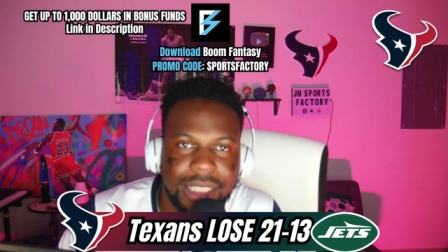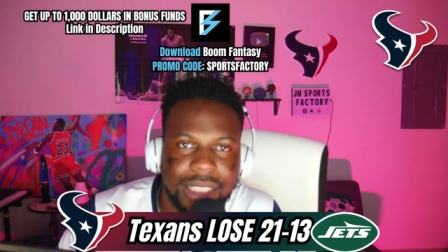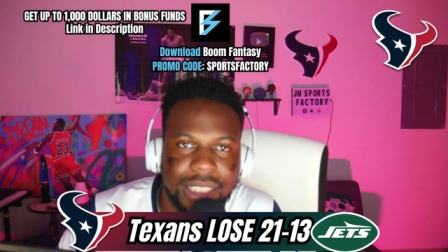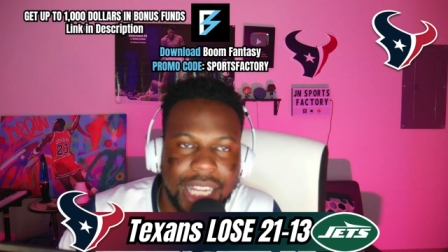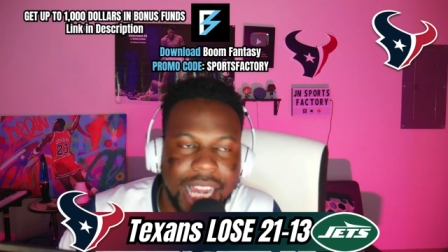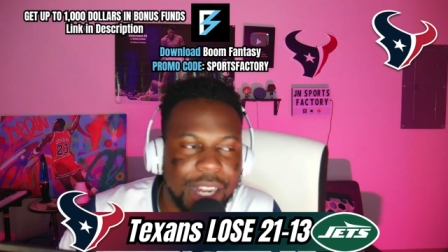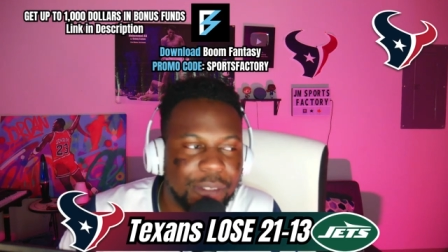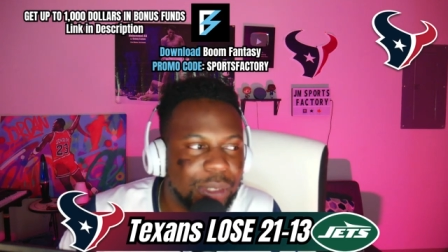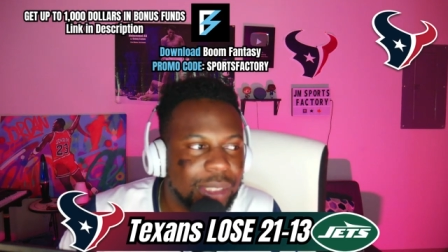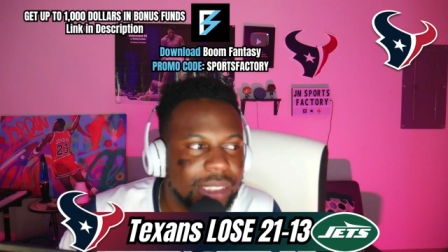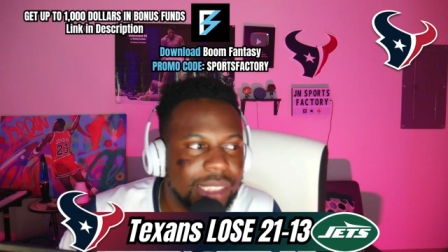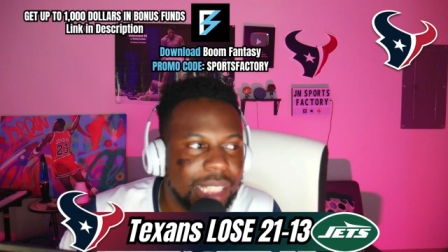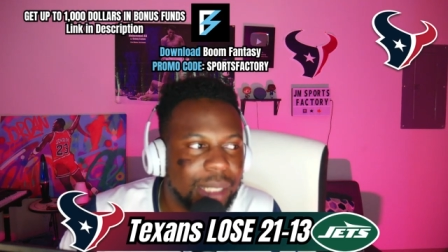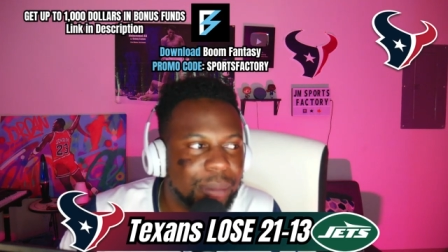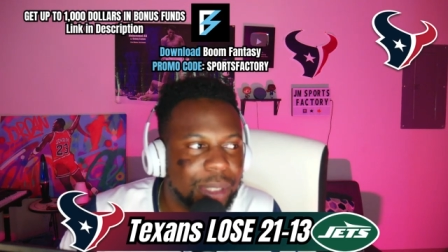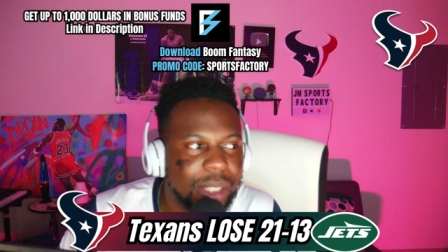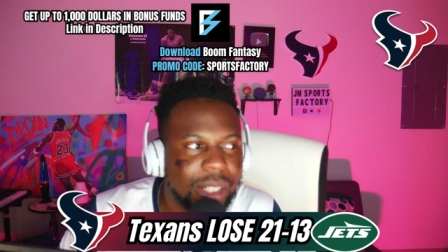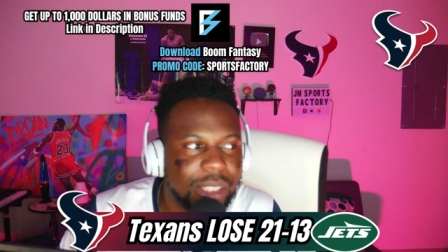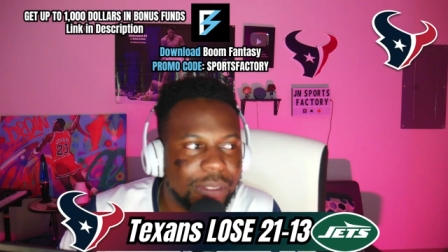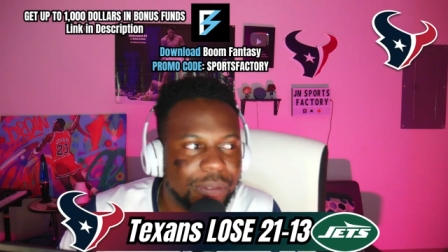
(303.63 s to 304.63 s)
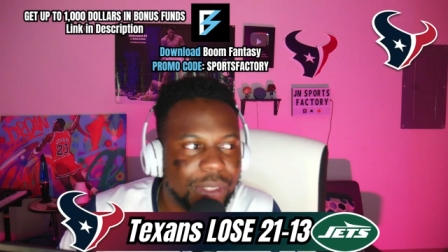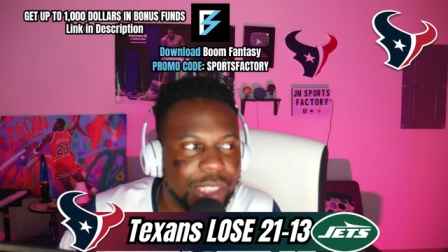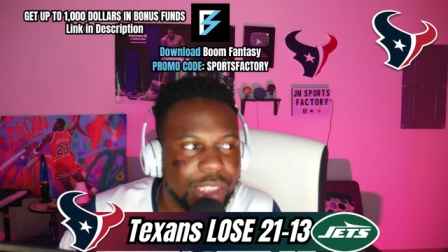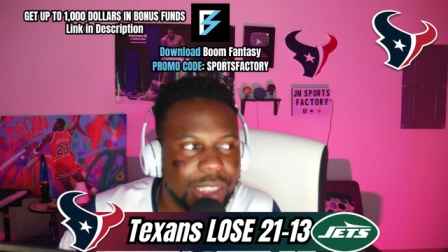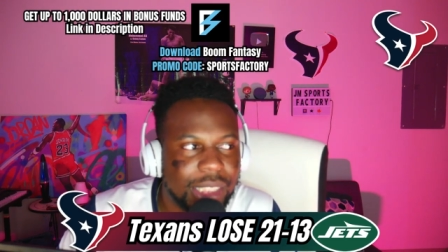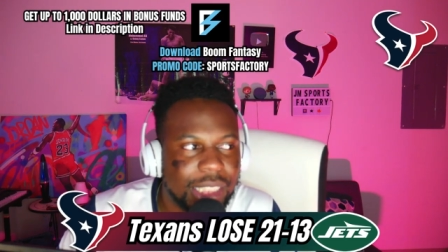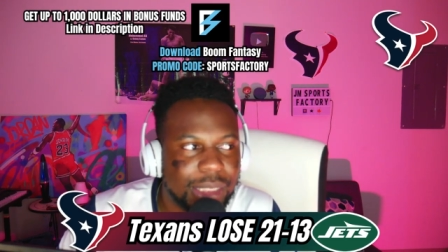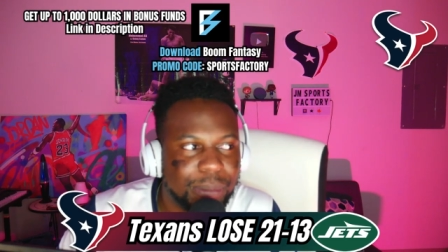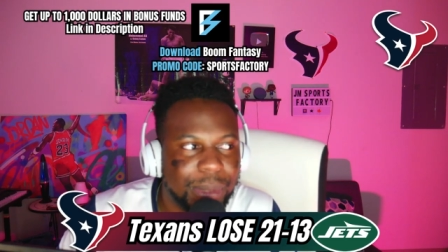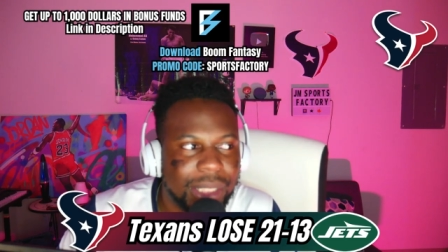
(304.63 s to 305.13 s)
Every team in our division
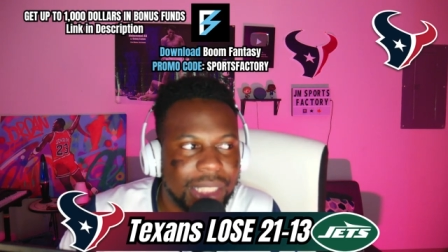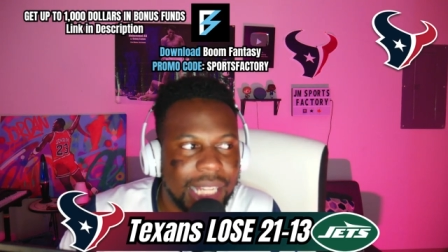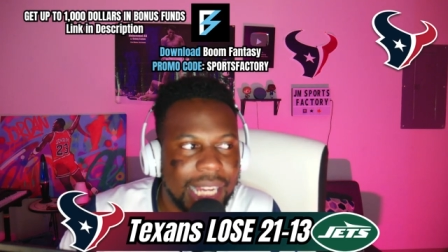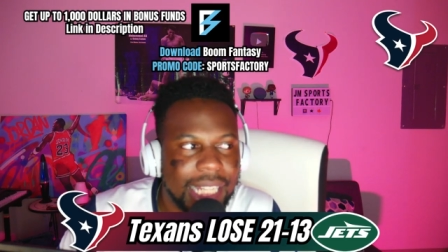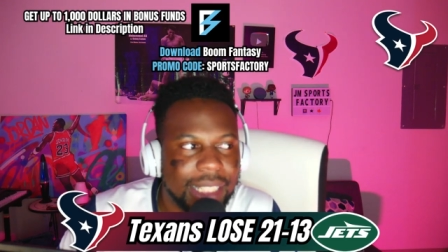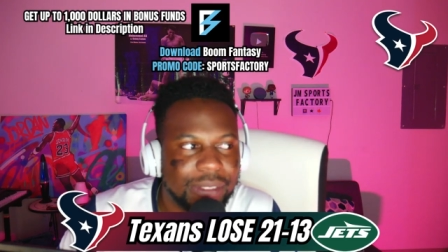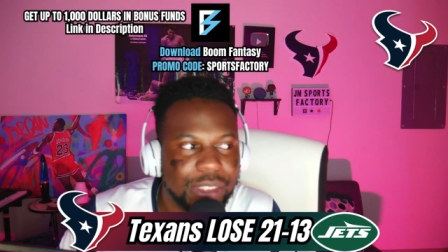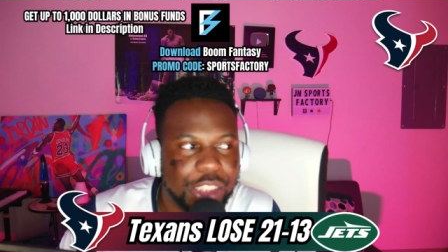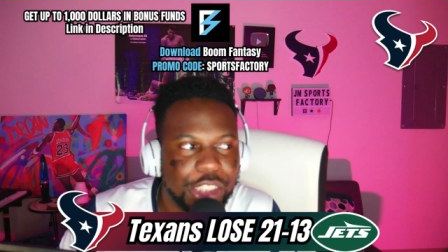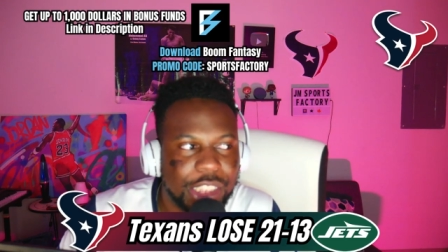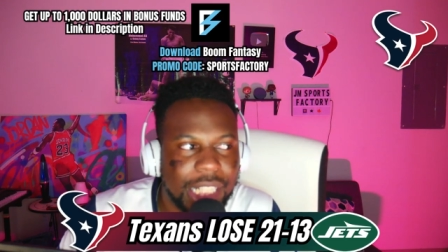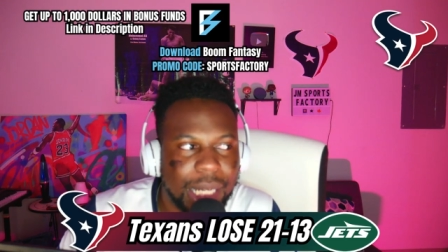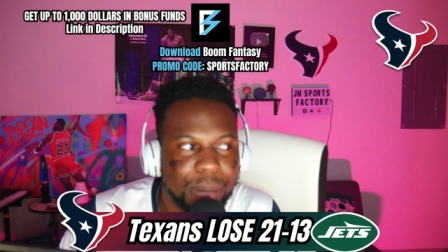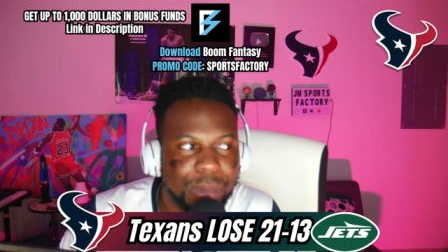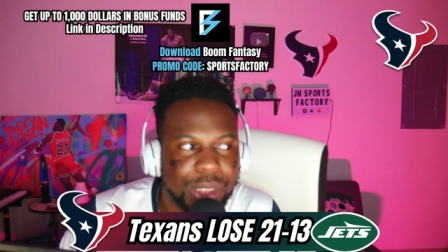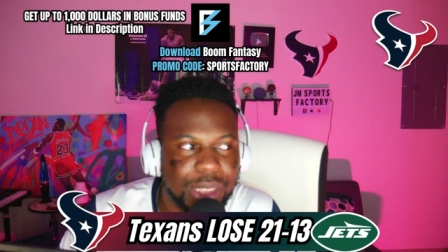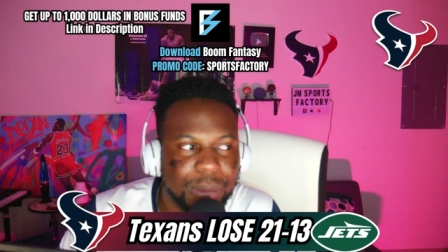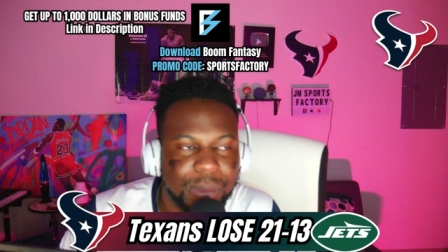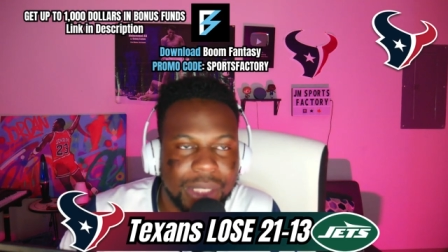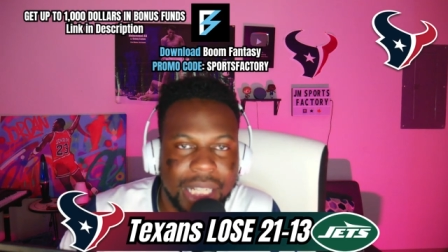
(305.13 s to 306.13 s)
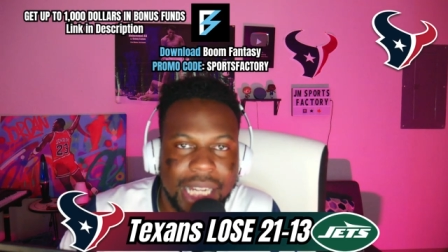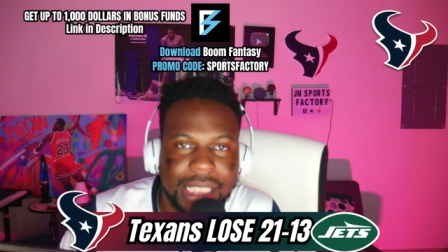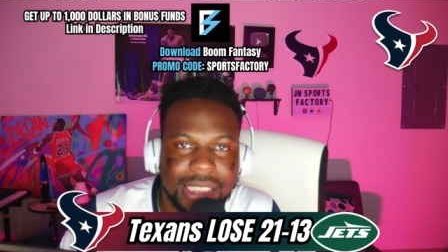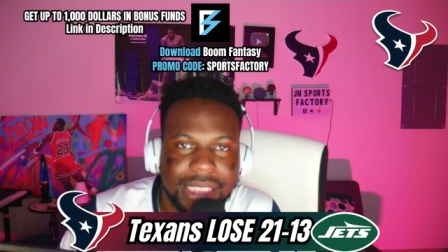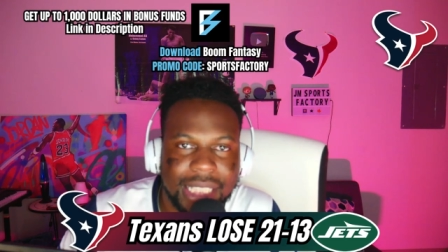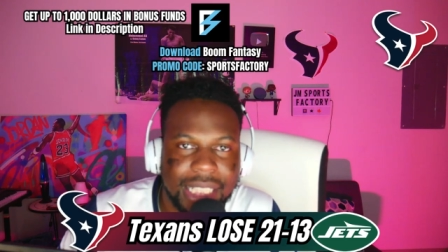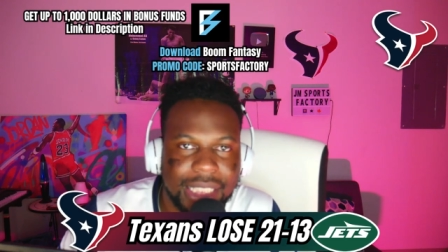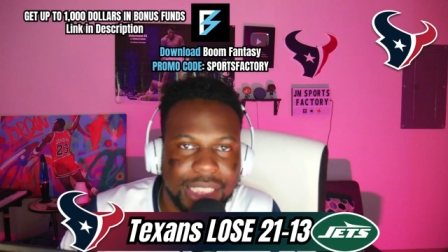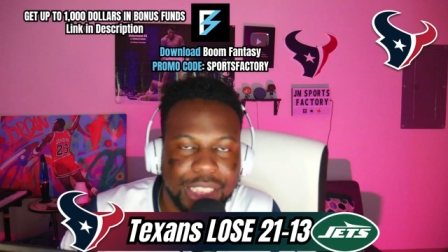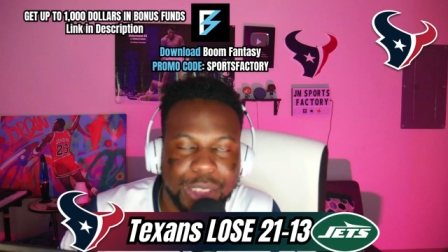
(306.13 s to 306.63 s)
has been the A F C Championship in the last
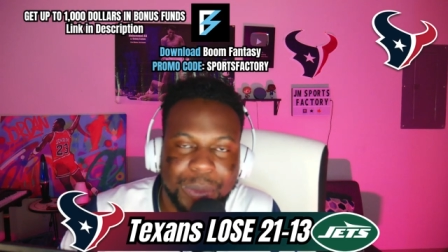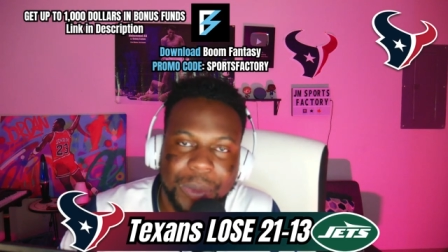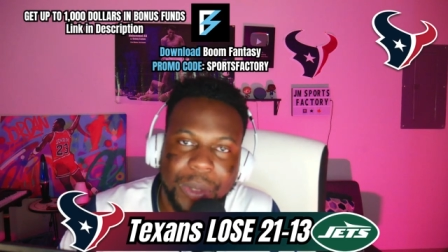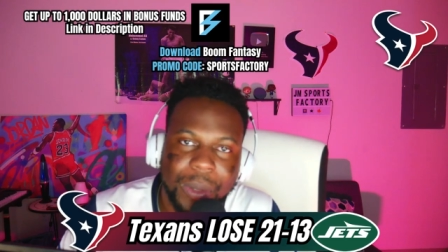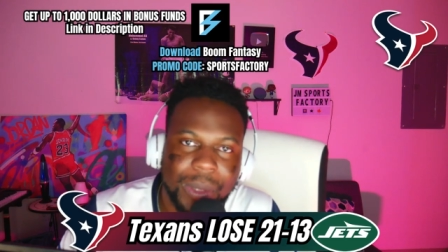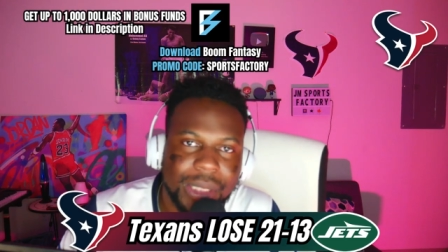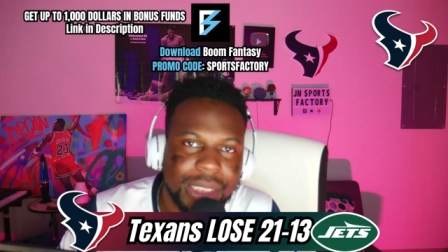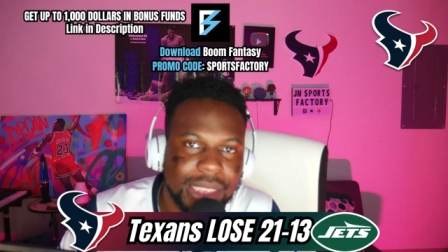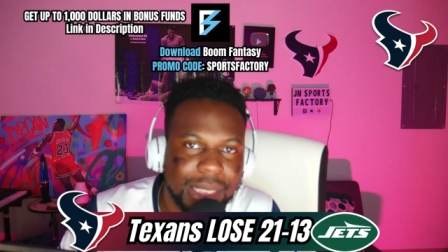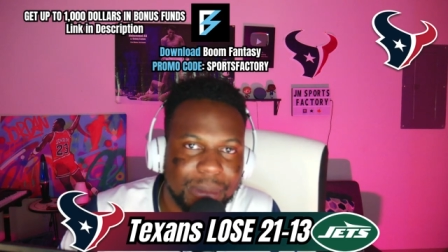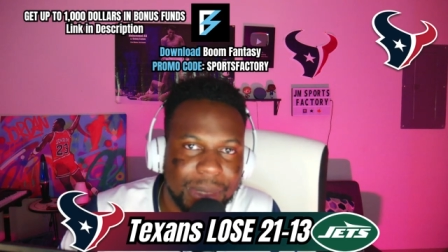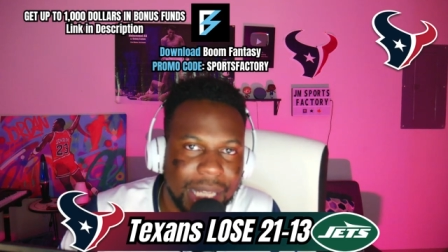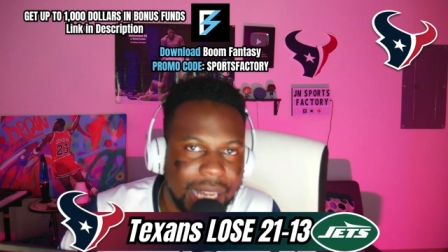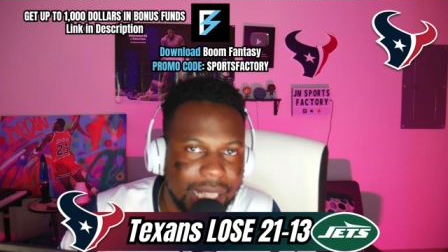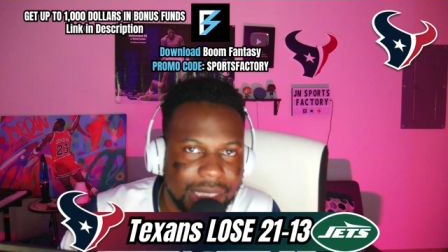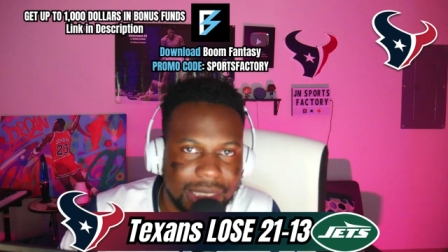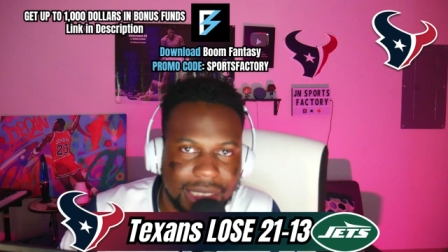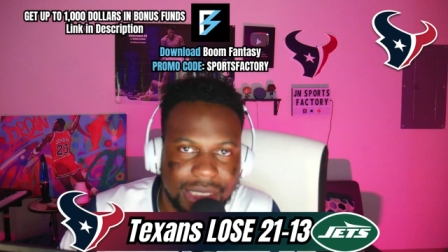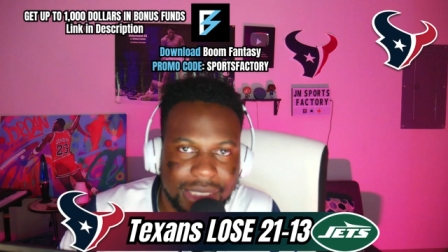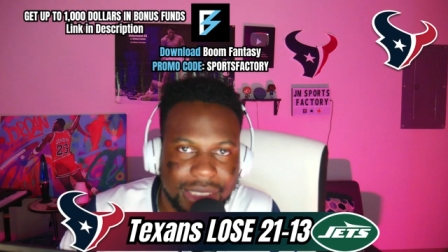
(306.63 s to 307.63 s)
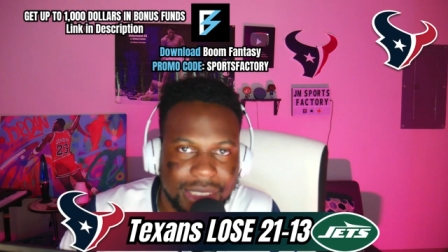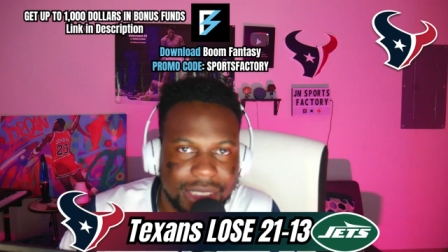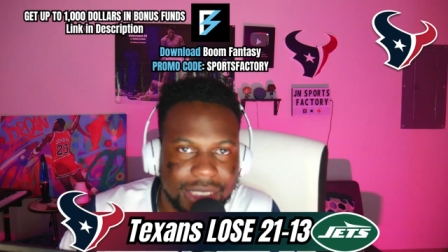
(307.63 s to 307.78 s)
ten years. We're the only team that hasn't.